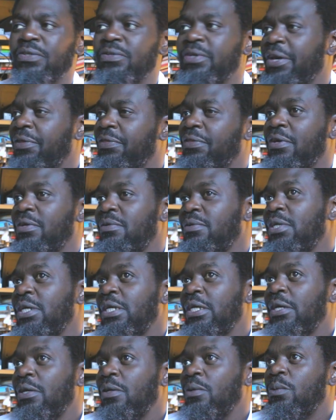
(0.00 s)
So I thought,
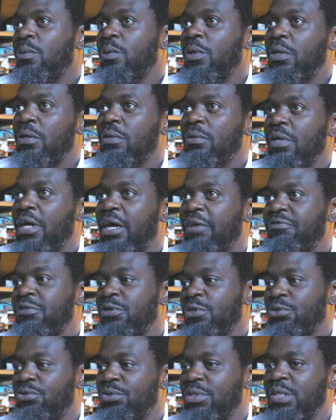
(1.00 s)
well, I've
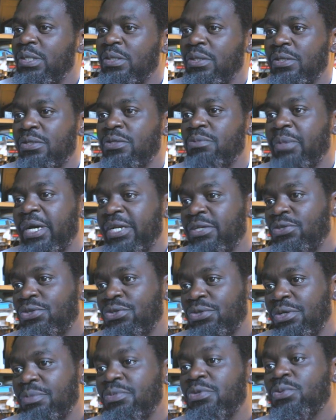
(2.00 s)
just written this
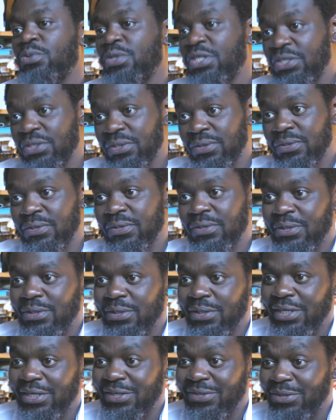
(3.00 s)
manuscript, which is
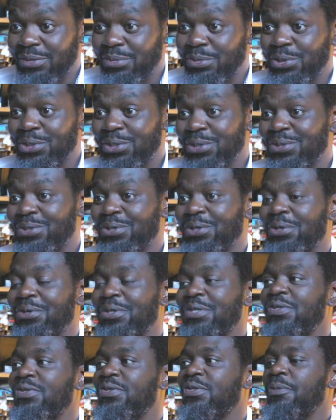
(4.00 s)
Easy Motion
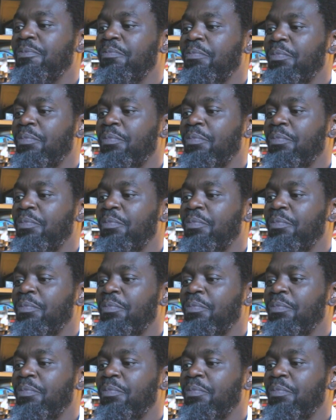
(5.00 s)
Tourist.